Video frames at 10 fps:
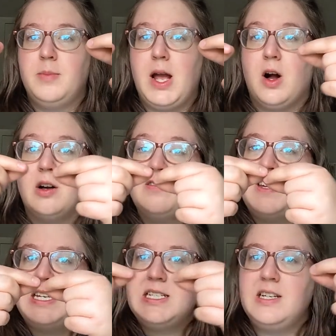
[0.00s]
by all
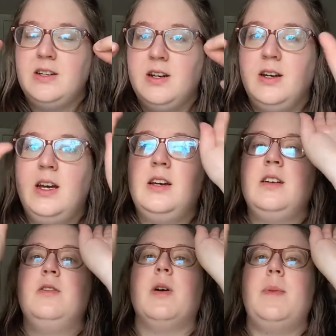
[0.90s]
feet,
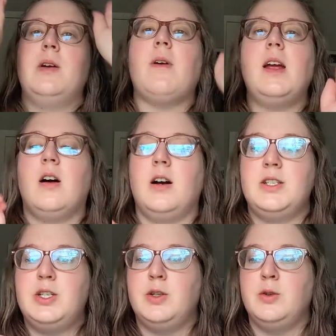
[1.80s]
gripping right
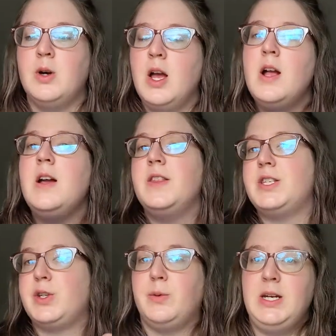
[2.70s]
onto the
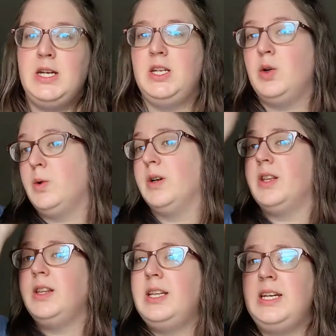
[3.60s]
screen or
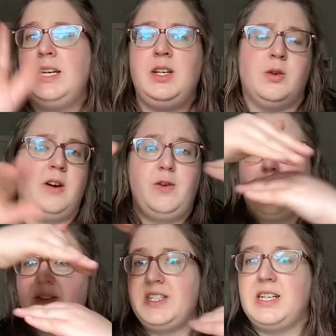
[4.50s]
the lid, or if you
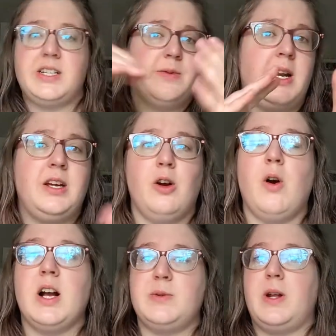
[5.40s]
have sticks running
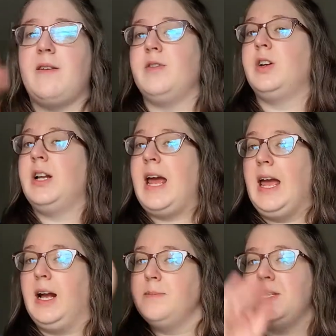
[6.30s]
across, whatever, they're gonna
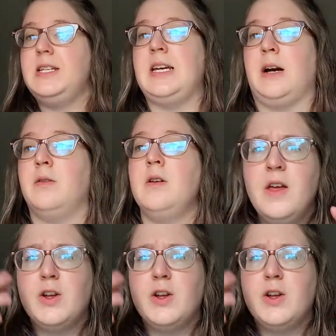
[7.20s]
hang upside down.